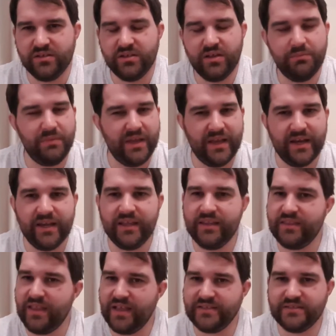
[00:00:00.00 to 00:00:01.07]
And mainly
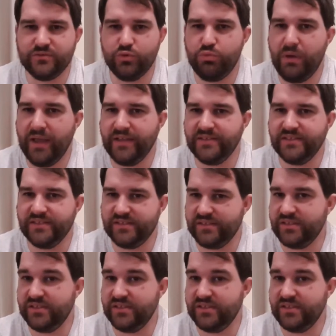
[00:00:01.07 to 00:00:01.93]
theirs is all painted, and